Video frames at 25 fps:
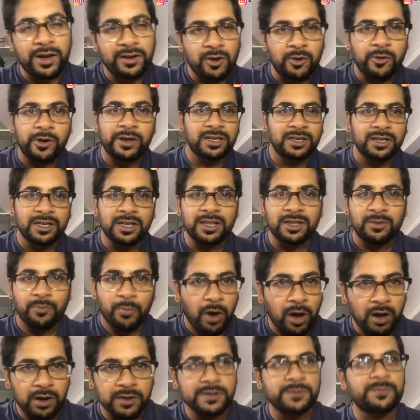I know I did it in the
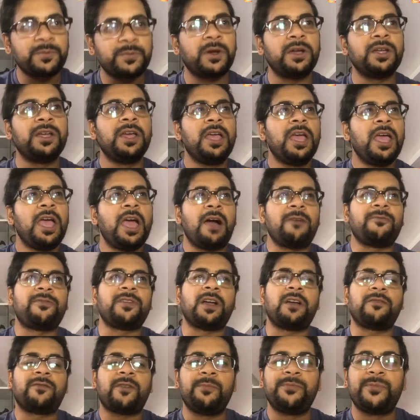past, but I
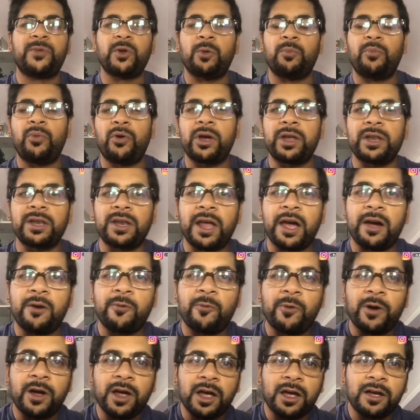think I've come to a point
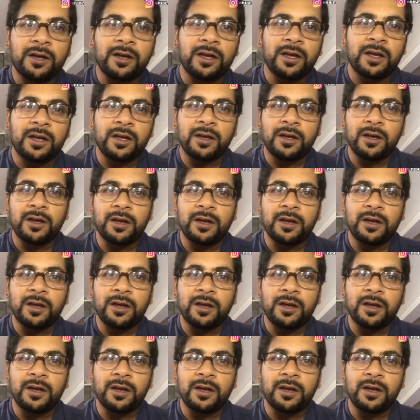now where